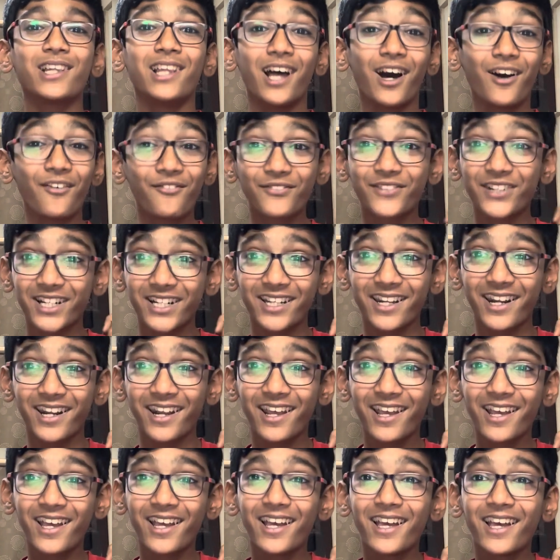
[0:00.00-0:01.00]
laughter,
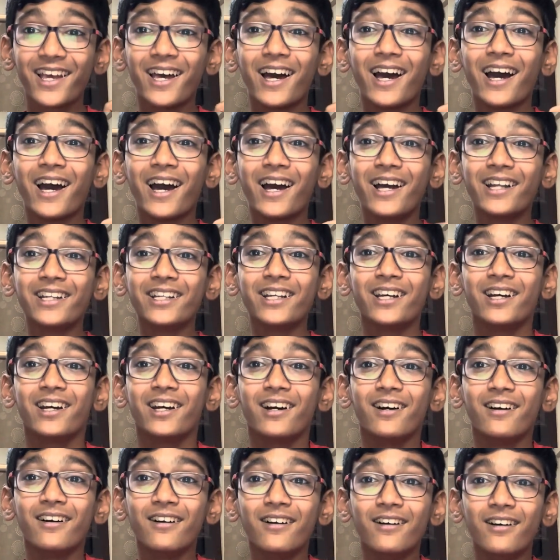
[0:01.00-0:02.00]
and
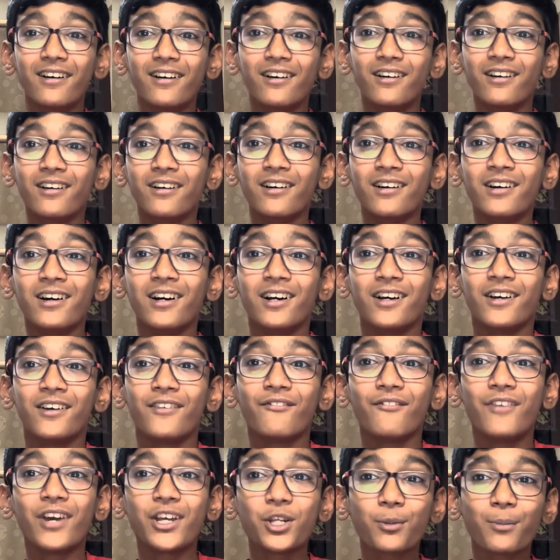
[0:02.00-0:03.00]
uh,
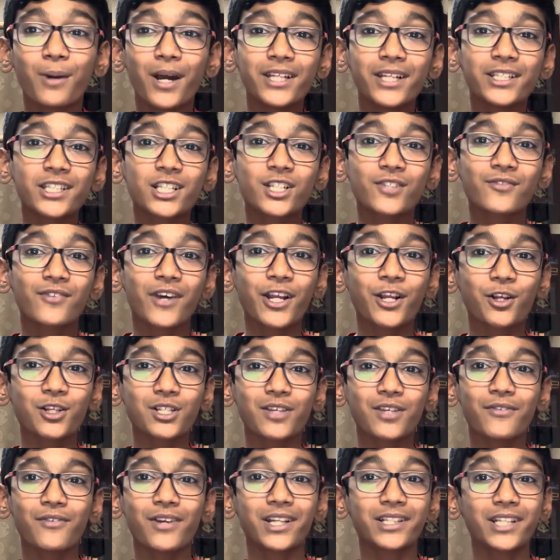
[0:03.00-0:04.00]
where you might just find
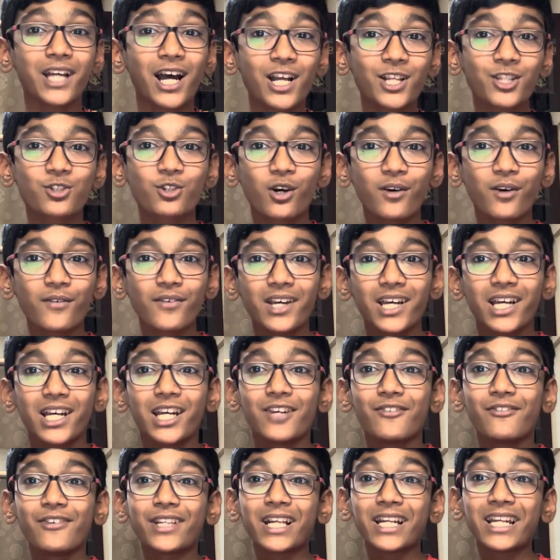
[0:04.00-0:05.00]
yourself in a dance-off
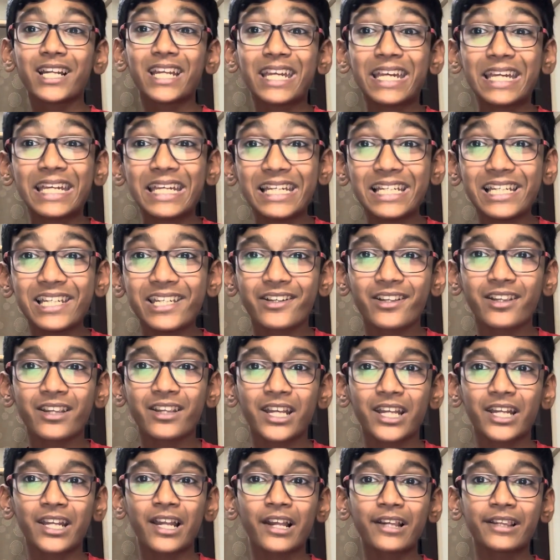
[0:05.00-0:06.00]
with an alien
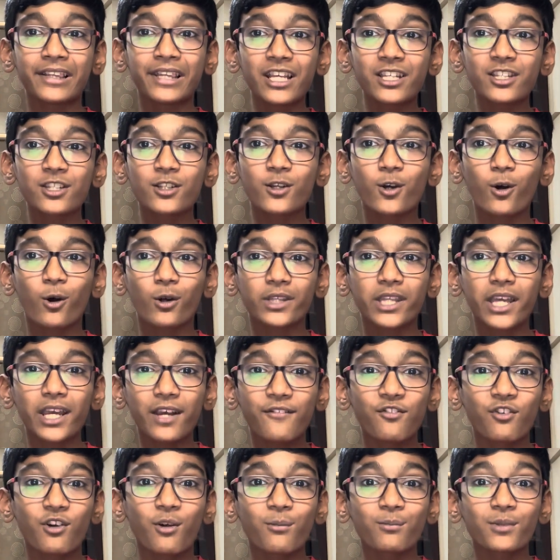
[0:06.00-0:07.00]
in a discotheque
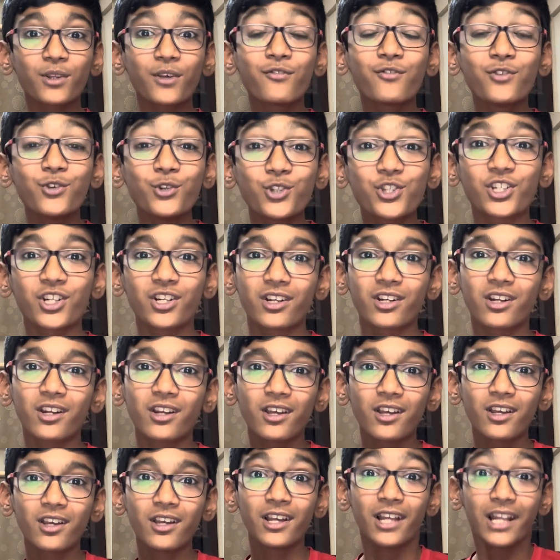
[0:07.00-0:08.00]
from the future.
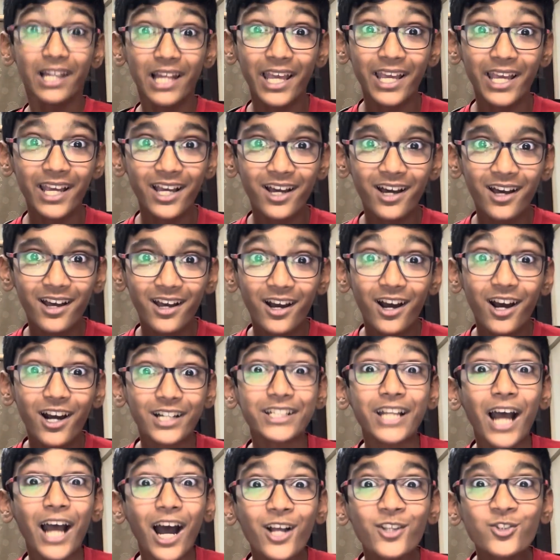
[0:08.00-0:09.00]
Like a
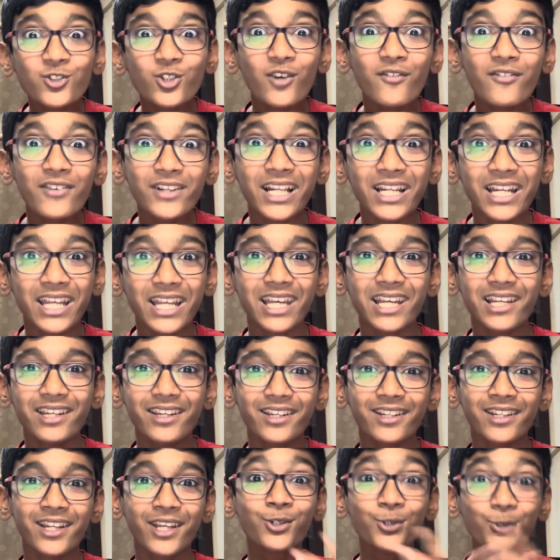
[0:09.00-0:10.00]
dance off with an
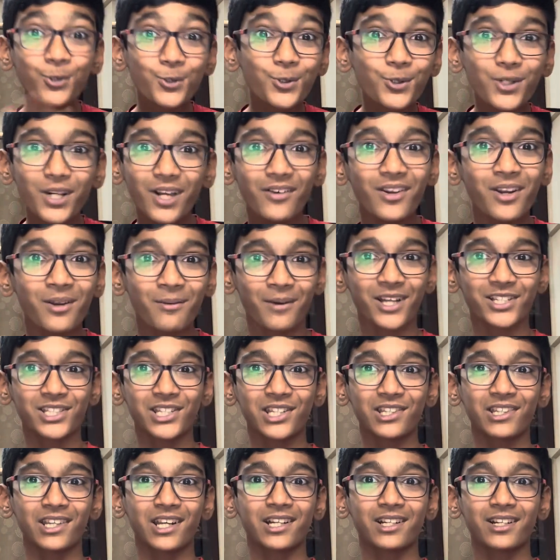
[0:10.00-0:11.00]
alien. Like who could ever
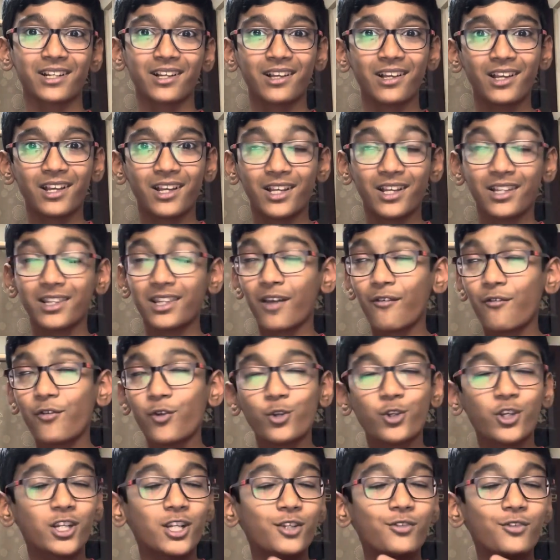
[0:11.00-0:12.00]
imagine that? The
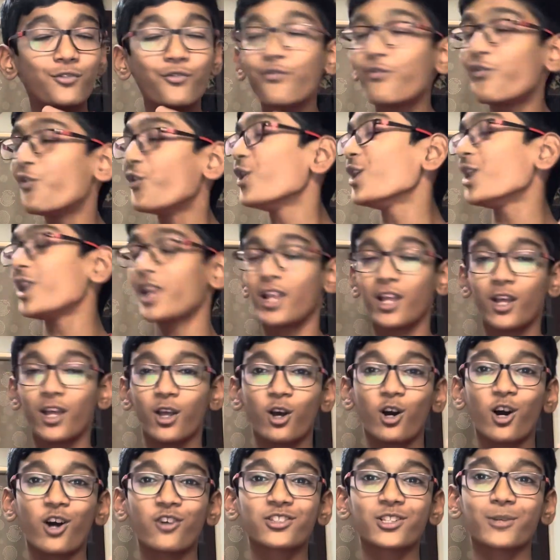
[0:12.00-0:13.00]
future is full
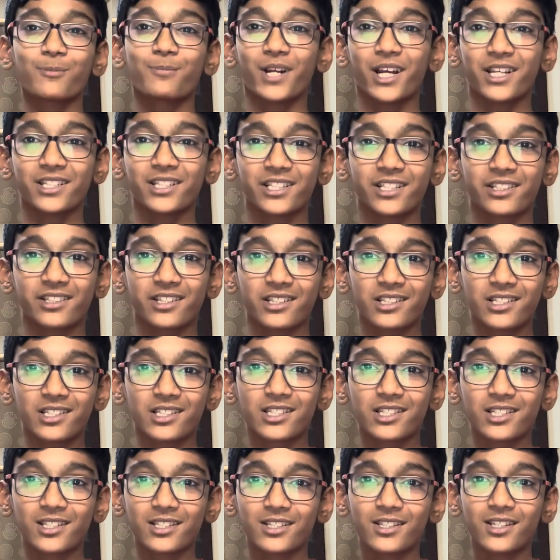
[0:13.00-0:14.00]
of surprising
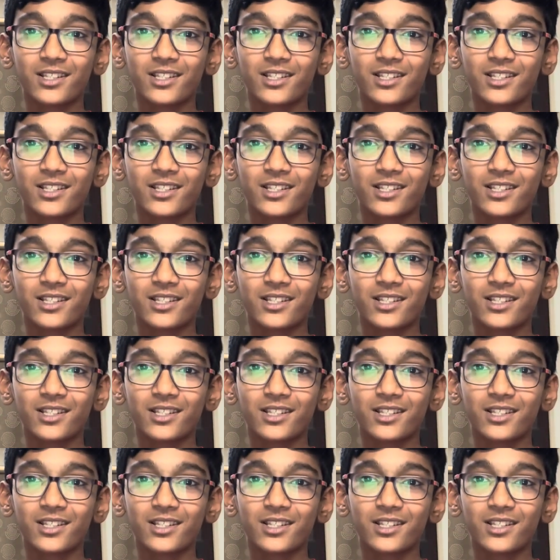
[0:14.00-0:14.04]
things.